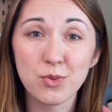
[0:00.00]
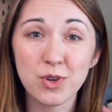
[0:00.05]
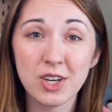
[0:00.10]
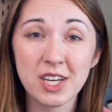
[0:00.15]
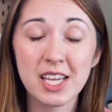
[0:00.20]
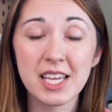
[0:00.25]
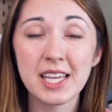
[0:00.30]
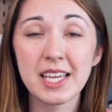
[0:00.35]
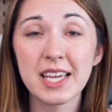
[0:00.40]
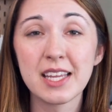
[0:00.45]

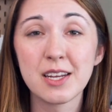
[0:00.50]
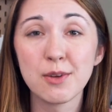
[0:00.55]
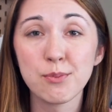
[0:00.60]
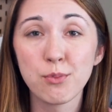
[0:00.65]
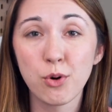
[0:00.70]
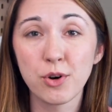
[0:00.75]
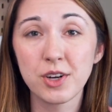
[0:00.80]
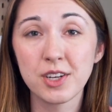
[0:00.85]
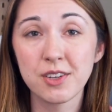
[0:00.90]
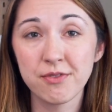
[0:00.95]
working in
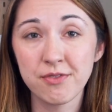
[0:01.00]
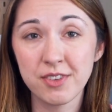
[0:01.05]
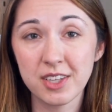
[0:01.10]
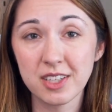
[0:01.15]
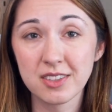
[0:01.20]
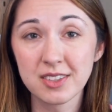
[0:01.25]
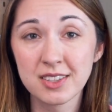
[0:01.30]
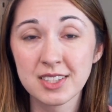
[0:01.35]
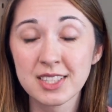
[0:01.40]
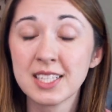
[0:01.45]
important
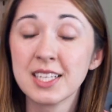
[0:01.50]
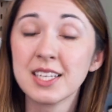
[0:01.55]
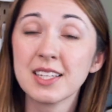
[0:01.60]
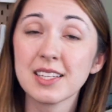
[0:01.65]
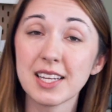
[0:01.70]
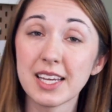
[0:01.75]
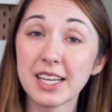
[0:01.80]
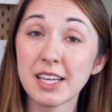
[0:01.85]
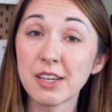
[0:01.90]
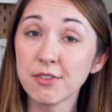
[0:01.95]
fields,
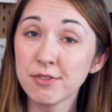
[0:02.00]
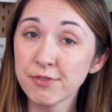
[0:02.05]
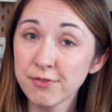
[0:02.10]
like